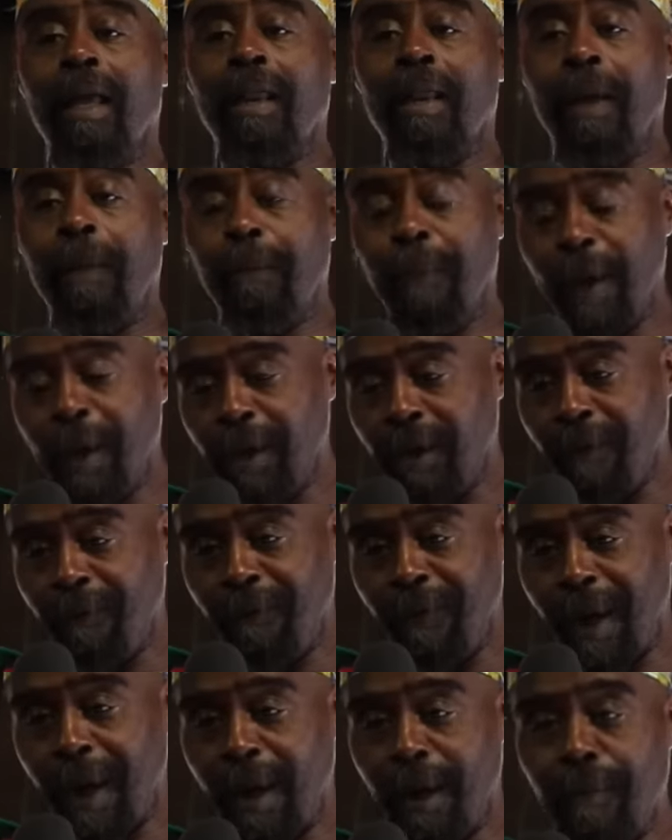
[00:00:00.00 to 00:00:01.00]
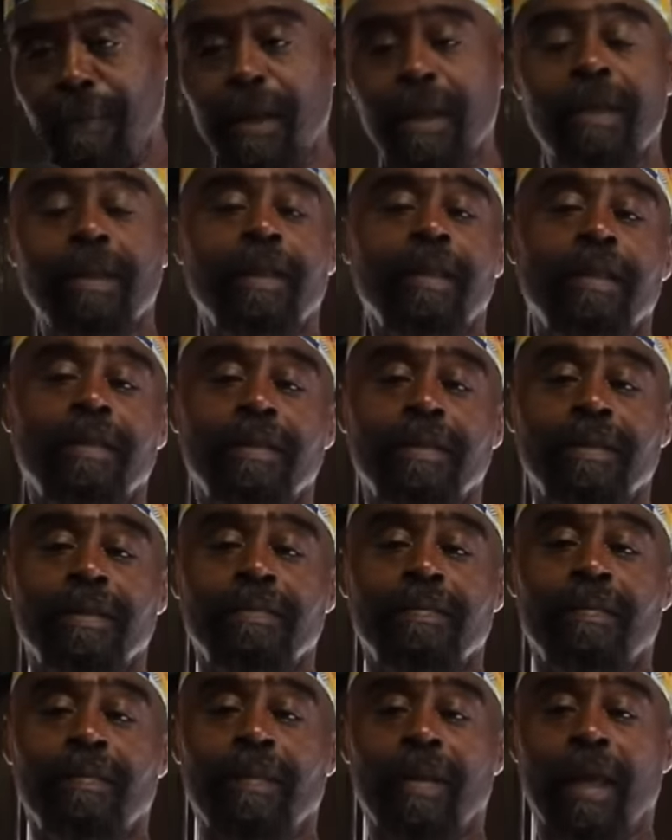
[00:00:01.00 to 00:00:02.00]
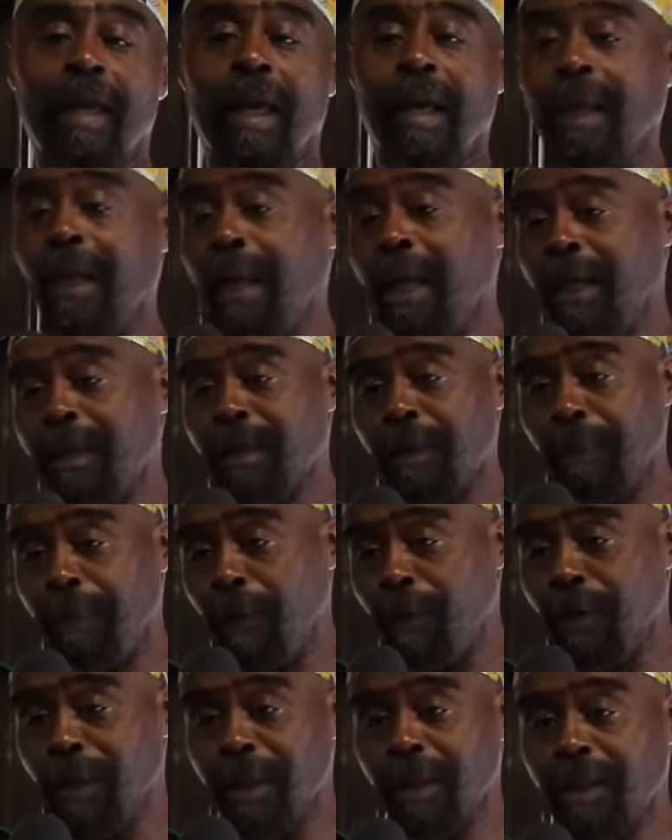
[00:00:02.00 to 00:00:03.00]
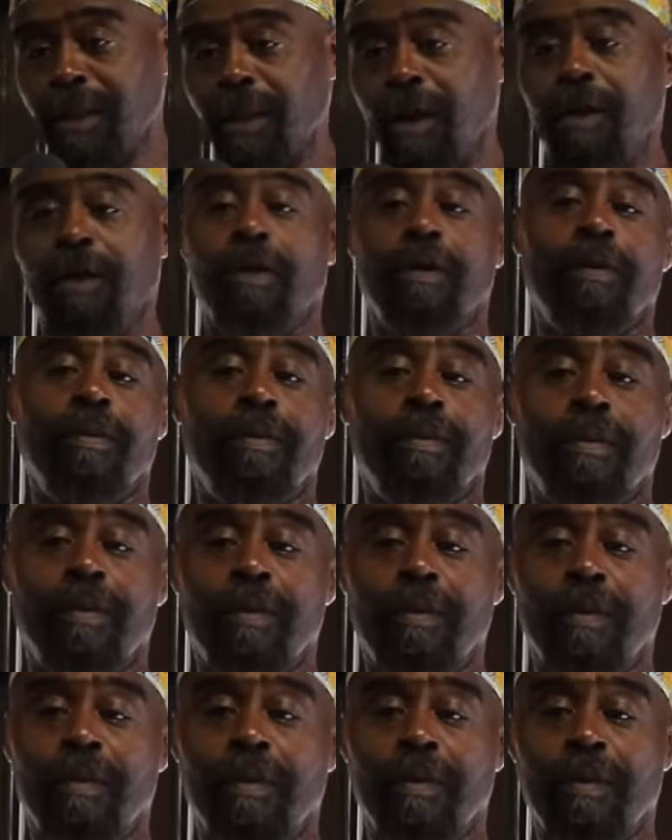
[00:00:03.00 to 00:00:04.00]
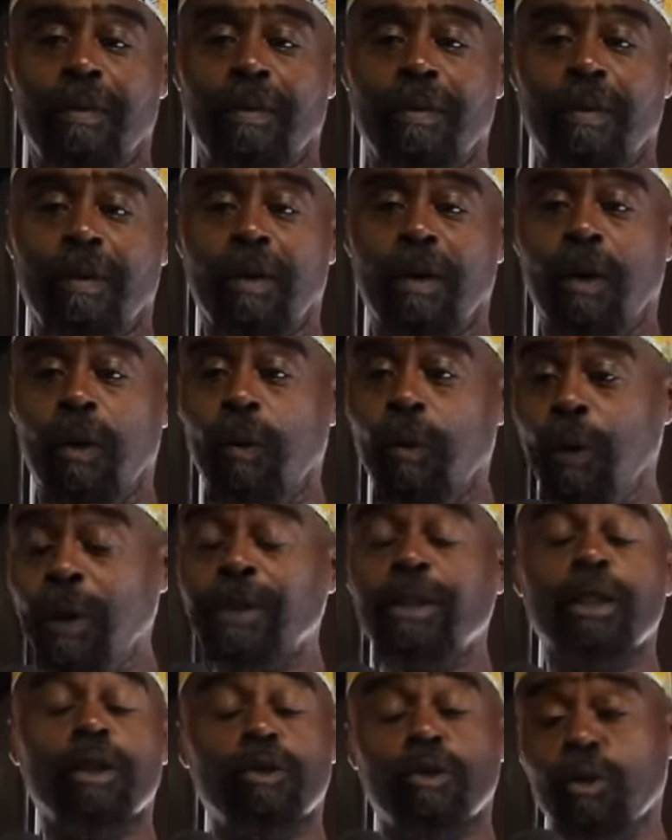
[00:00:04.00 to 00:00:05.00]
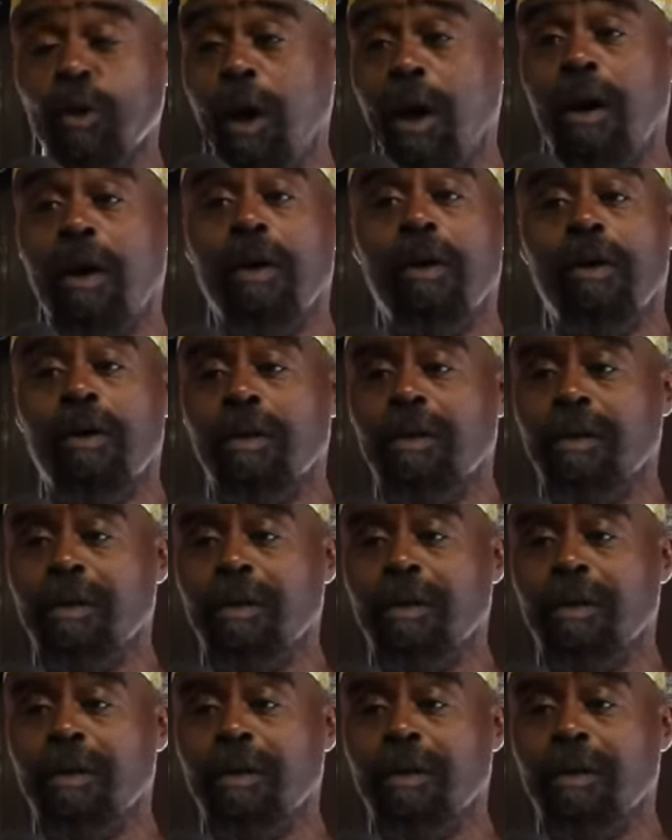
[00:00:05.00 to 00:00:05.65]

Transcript: they pay the family and they let the police off, which is wrong.